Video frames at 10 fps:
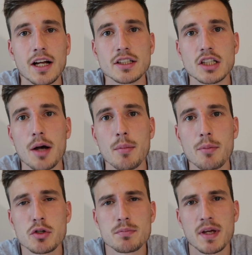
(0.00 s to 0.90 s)
guys,
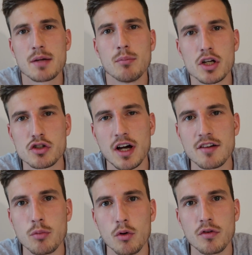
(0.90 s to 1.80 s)
I'm just making my
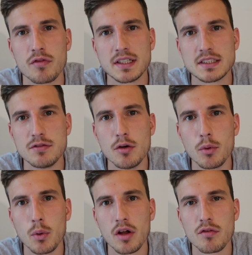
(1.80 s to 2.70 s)
draft board for fantasy
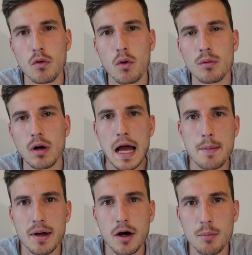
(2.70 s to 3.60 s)
football, and I thought I
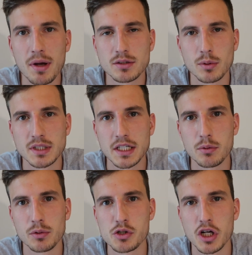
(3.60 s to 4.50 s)
may as well take
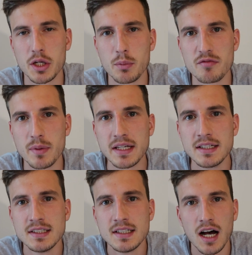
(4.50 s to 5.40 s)
you on the journey with me.
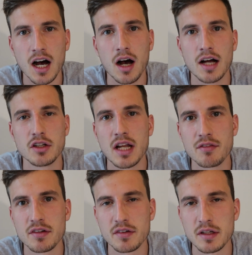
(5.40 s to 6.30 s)
I don't have
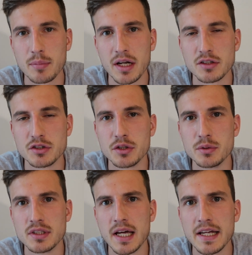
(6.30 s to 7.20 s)
anything better to do
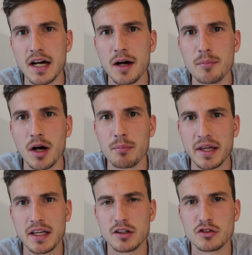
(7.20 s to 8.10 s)
today. I'm
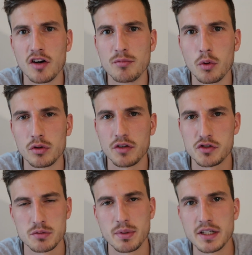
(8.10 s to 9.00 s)
making a draft board, and I've
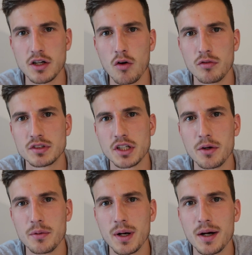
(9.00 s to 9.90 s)
just played golf, so
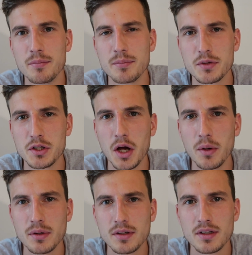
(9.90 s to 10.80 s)
you
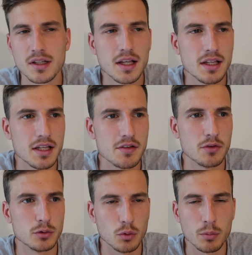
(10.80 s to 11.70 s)
know, it
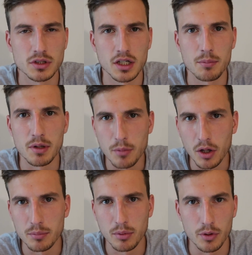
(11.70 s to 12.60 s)
feels almost like I'm
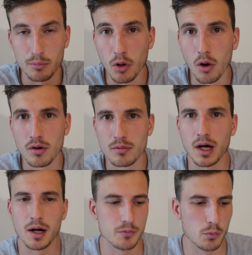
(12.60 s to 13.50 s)
unemployed. I'm
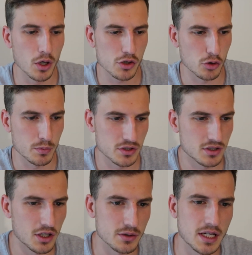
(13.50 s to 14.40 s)
not. The workshop is
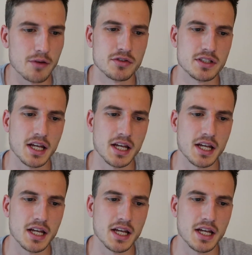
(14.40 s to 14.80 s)
just closed down for